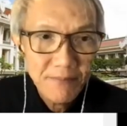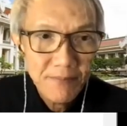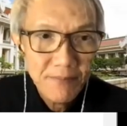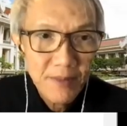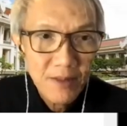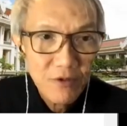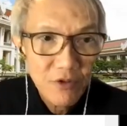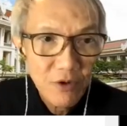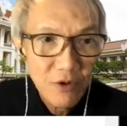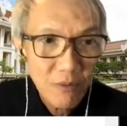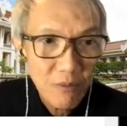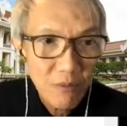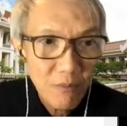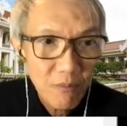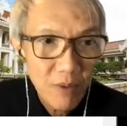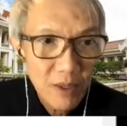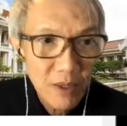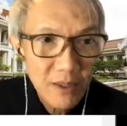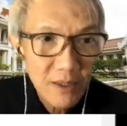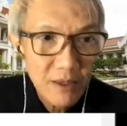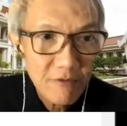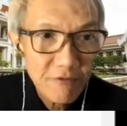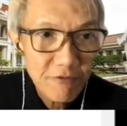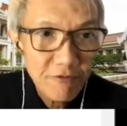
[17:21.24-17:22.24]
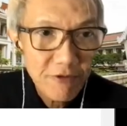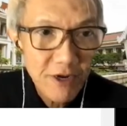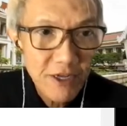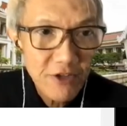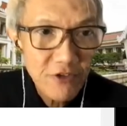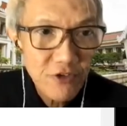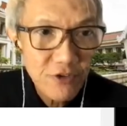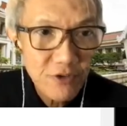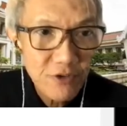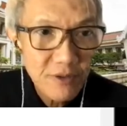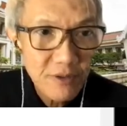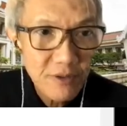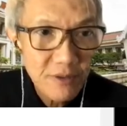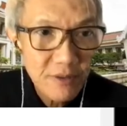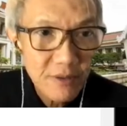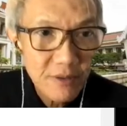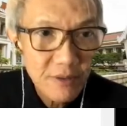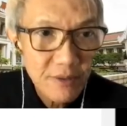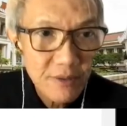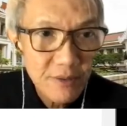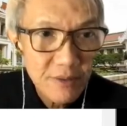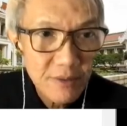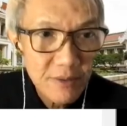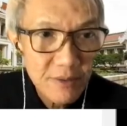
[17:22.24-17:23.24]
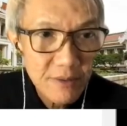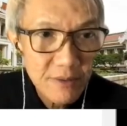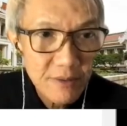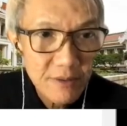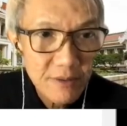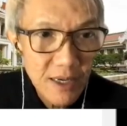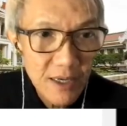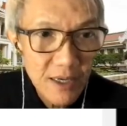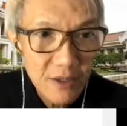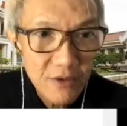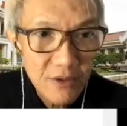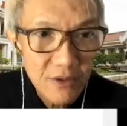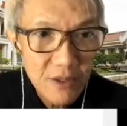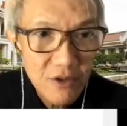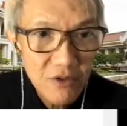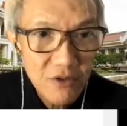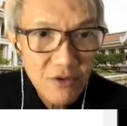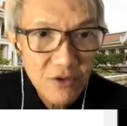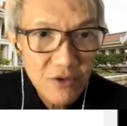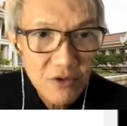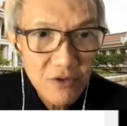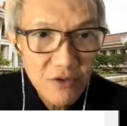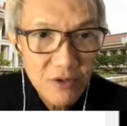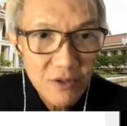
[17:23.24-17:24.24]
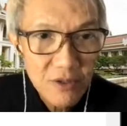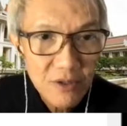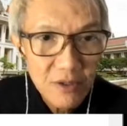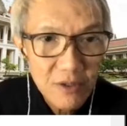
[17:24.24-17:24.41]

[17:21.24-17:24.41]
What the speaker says: So what the fetch does is just